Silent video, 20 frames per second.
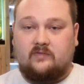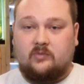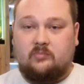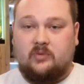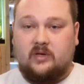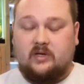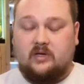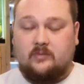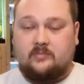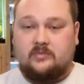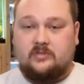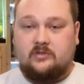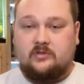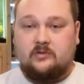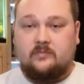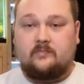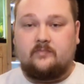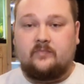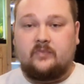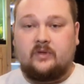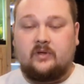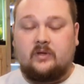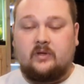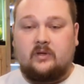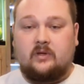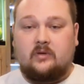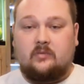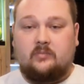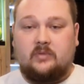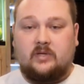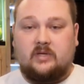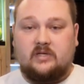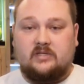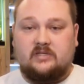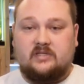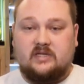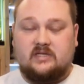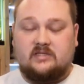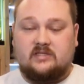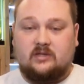of the pickup tube,
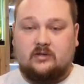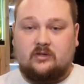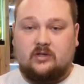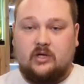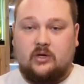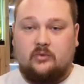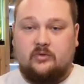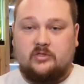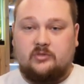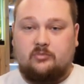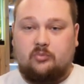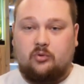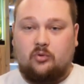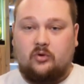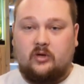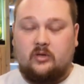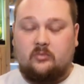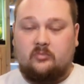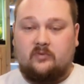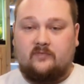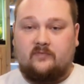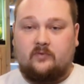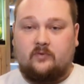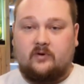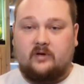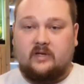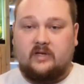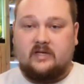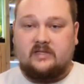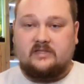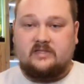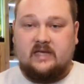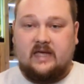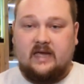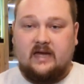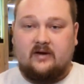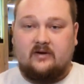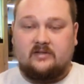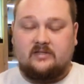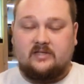because that's the lowest point before it gets
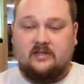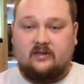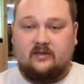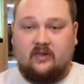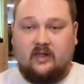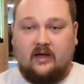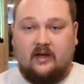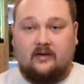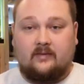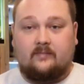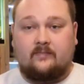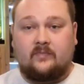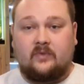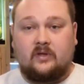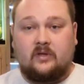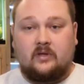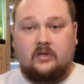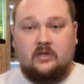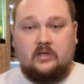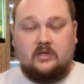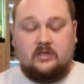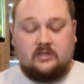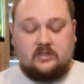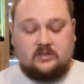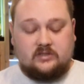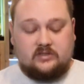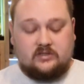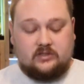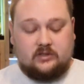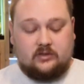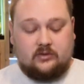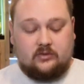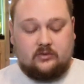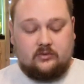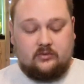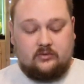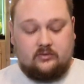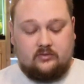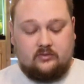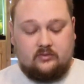air into the line.
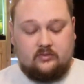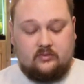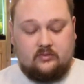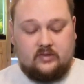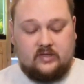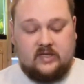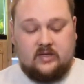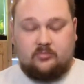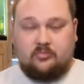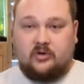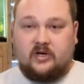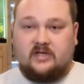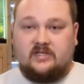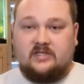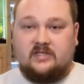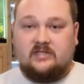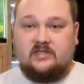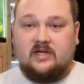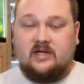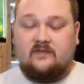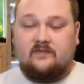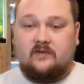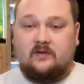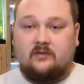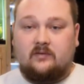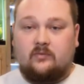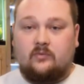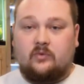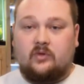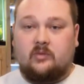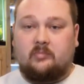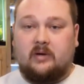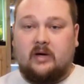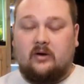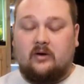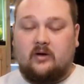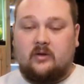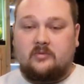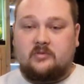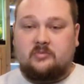So it breaks the siphon. When the
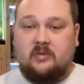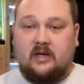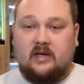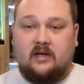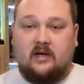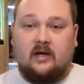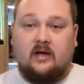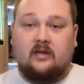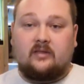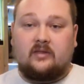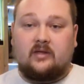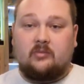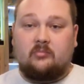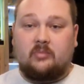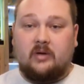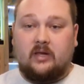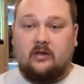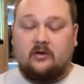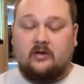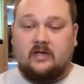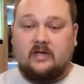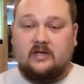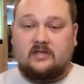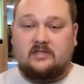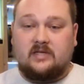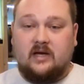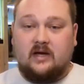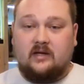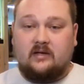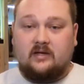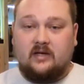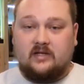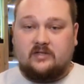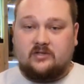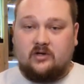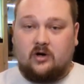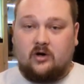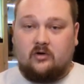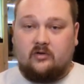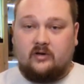power comes back on, the impeller kicks on. It's
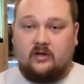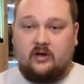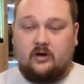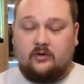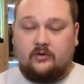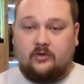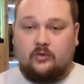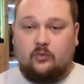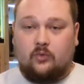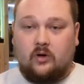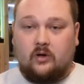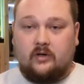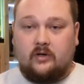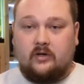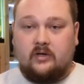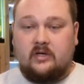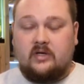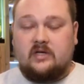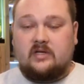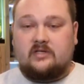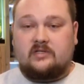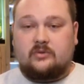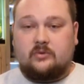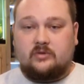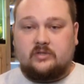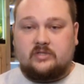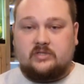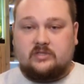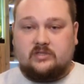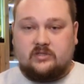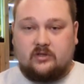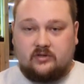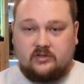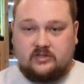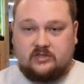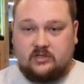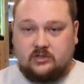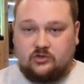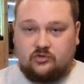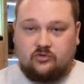already underwater, so it starts
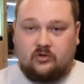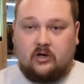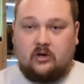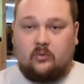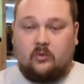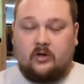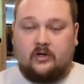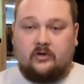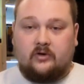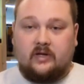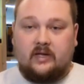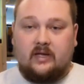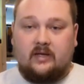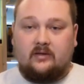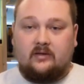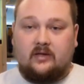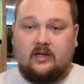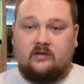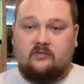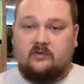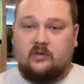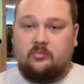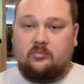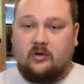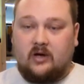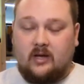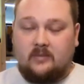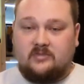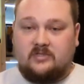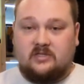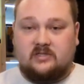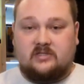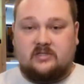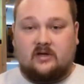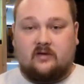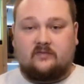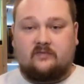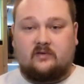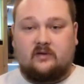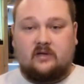to draw water in and reprimes
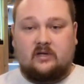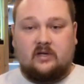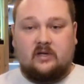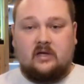itself.